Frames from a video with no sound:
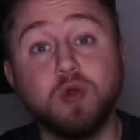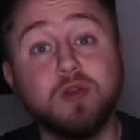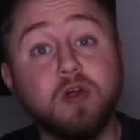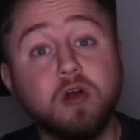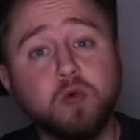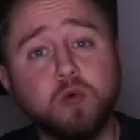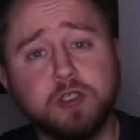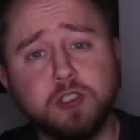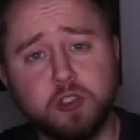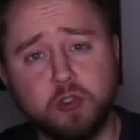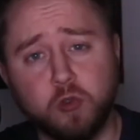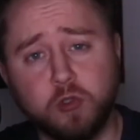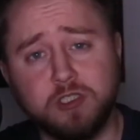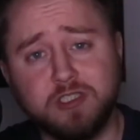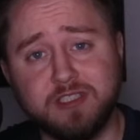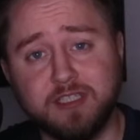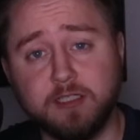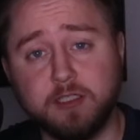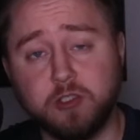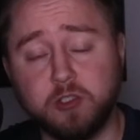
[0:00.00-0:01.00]
along with Schnorr
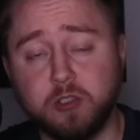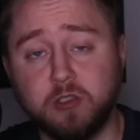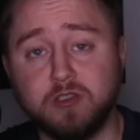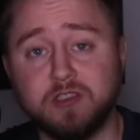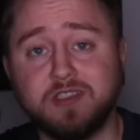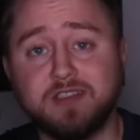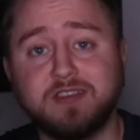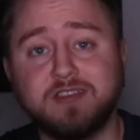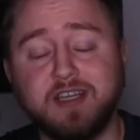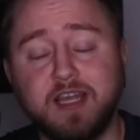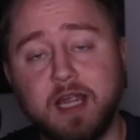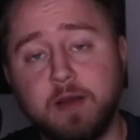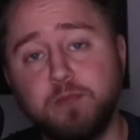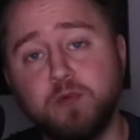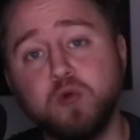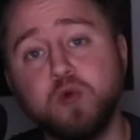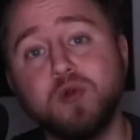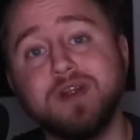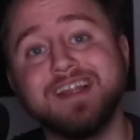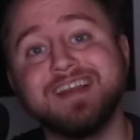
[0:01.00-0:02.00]
signatures,
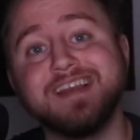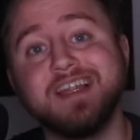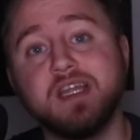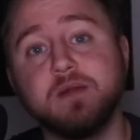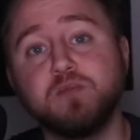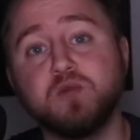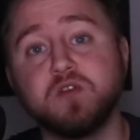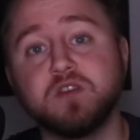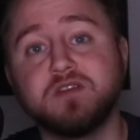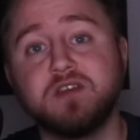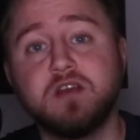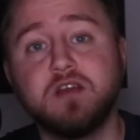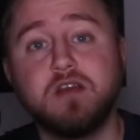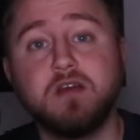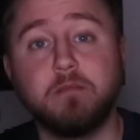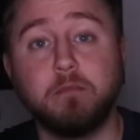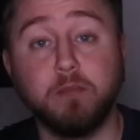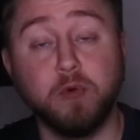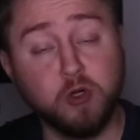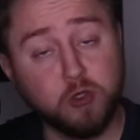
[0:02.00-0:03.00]
Taproot enables
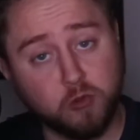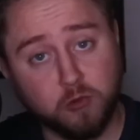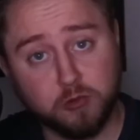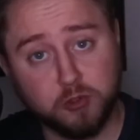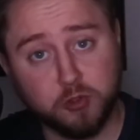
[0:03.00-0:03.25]
Merkle